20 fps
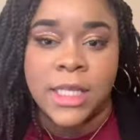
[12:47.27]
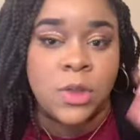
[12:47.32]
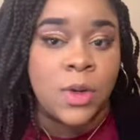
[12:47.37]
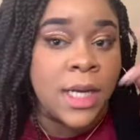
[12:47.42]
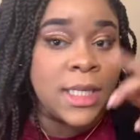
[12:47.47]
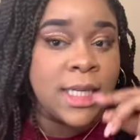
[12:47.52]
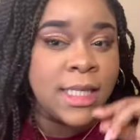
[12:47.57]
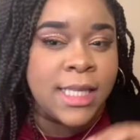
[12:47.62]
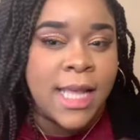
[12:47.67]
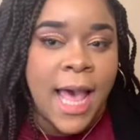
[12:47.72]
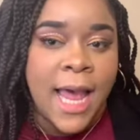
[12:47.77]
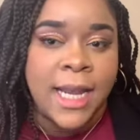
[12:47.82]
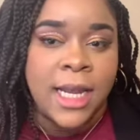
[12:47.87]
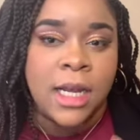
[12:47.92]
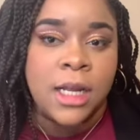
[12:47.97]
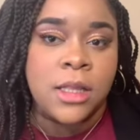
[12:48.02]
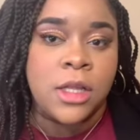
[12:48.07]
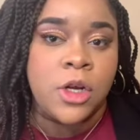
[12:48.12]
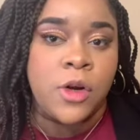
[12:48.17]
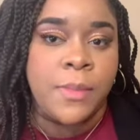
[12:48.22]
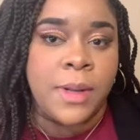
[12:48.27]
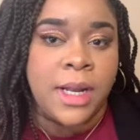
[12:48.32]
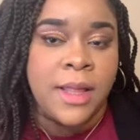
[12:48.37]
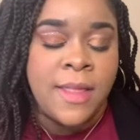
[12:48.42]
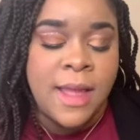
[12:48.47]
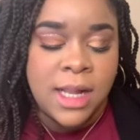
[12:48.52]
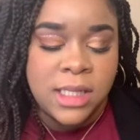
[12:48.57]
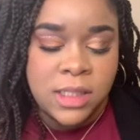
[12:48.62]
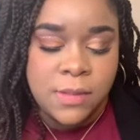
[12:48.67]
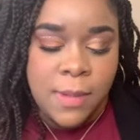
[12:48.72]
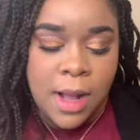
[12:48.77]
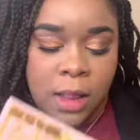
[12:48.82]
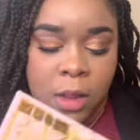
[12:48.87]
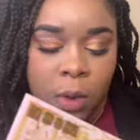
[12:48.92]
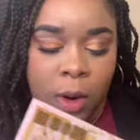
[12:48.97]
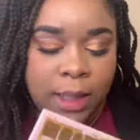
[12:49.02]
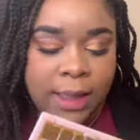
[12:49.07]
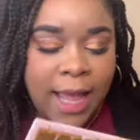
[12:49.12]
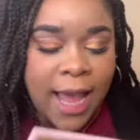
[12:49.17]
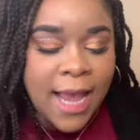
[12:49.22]
I just added a little bit of that to my
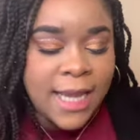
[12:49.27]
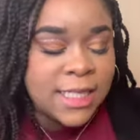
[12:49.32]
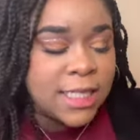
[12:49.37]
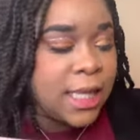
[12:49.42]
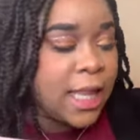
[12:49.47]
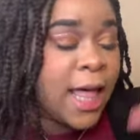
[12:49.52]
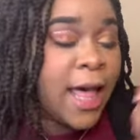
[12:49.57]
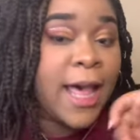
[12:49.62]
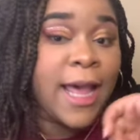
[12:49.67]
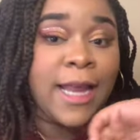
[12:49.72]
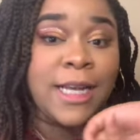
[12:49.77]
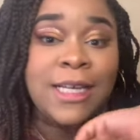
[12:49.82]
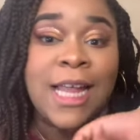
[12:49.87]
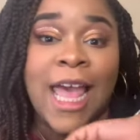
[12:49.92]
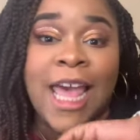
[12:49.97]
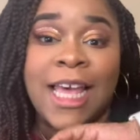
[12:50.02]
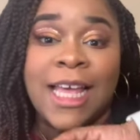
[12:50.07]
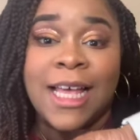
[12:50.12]
lower lash line.